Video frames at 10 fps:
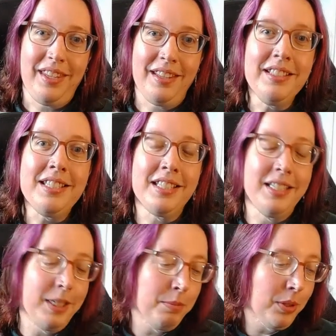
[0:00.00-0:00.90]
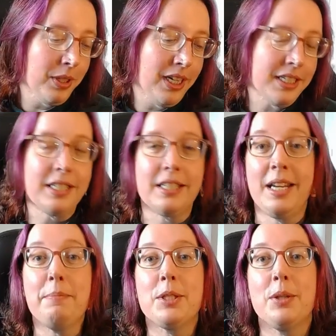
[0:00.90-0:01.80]
this is a knitting podcast. This is
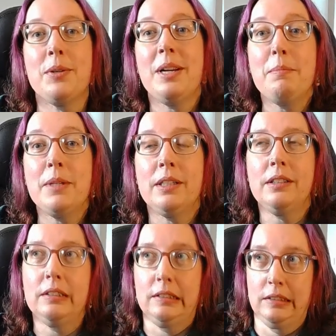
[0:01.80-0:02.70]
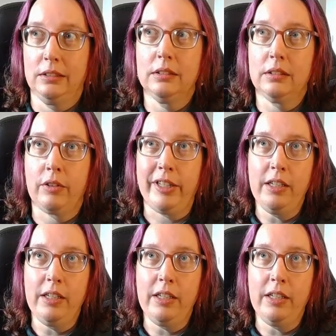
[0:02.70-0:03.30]
episode number 3.